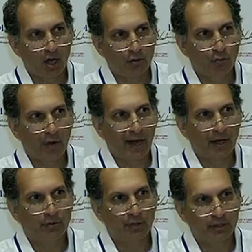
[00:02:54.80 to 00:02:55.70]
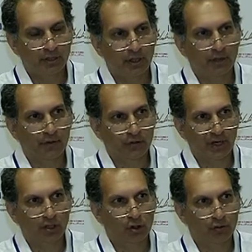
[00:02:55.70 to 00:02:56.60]
around the turn of the
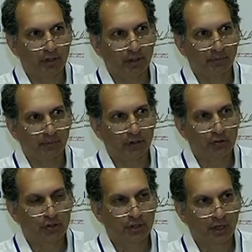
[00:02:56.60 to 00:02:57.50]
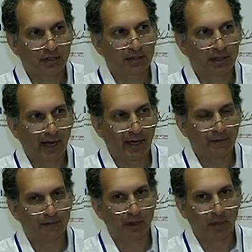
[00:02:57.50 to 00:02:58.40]
century, you started to
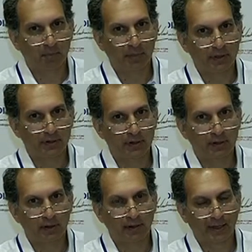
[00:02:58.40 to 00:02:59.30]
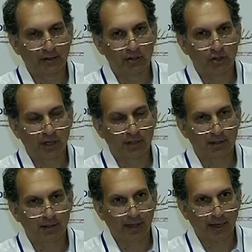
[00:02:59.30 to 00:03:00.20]
have numbers that
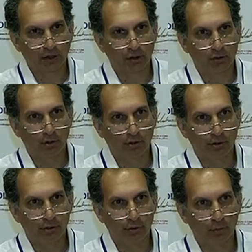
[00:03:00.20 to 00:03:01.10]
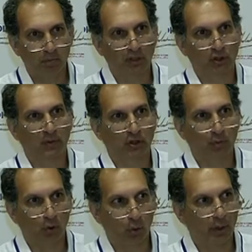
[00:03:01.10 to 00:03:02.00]
suggested that you could do much, much
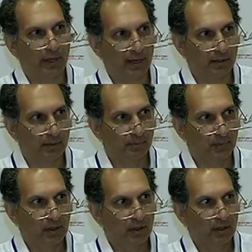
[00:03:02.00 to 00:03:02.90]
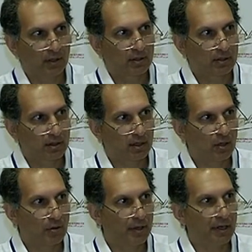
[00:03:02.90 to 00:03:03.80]
more with aid. So the